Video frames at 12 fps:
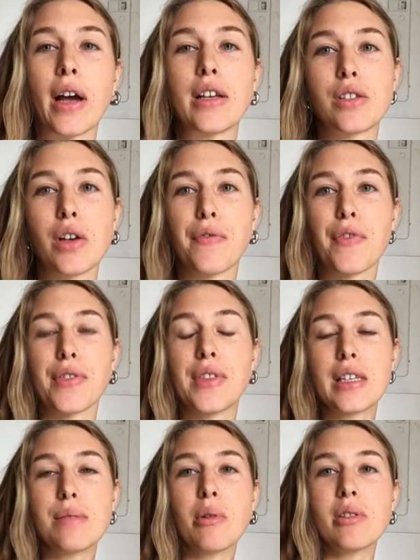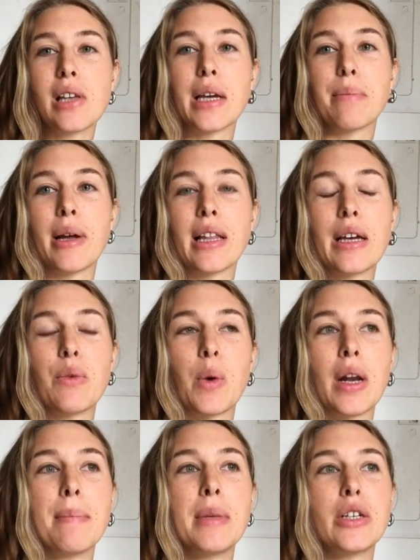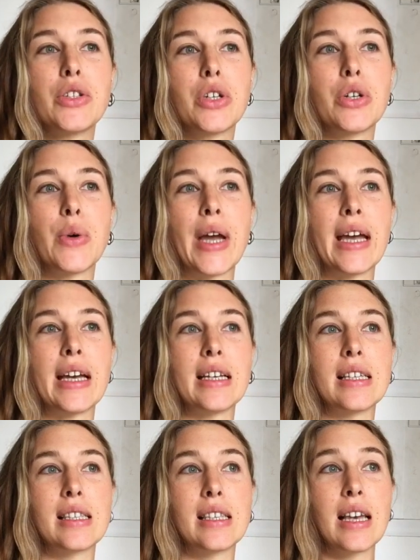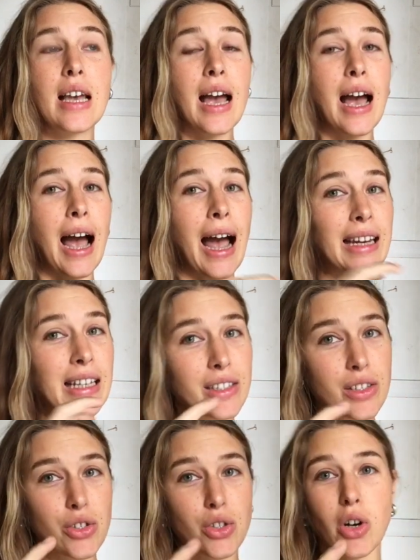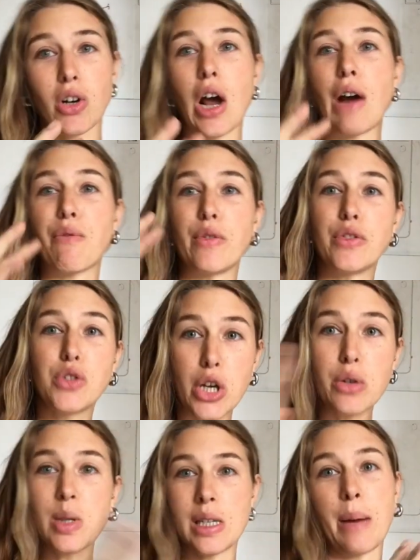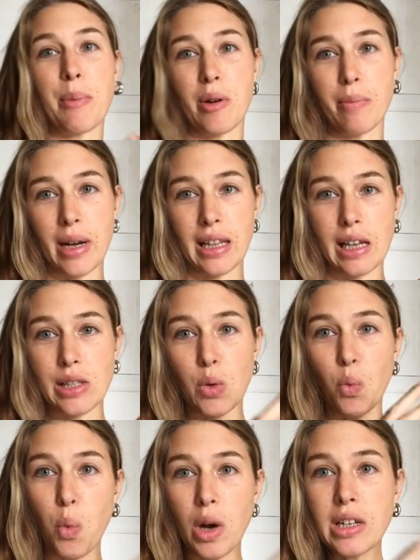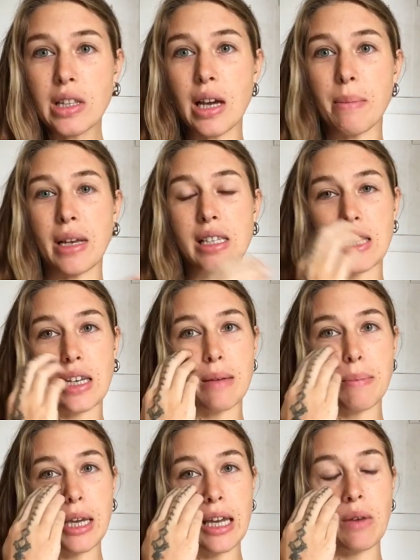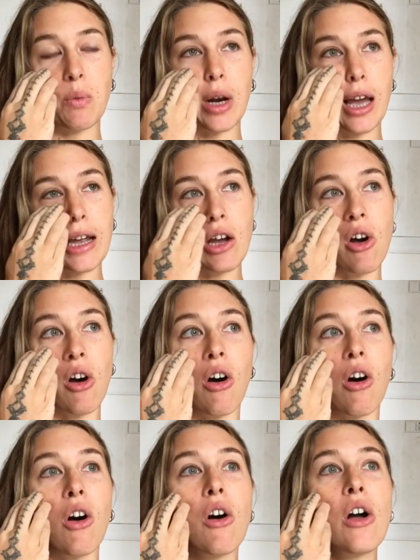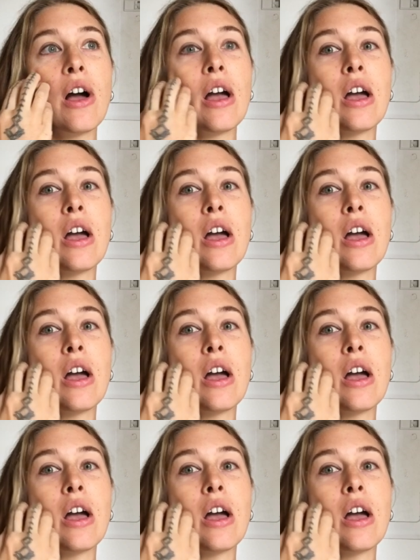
Okay, so for this mosaic billet, what I'm gonna do is I need to start off with two separate billets. One of them is gonna be what I call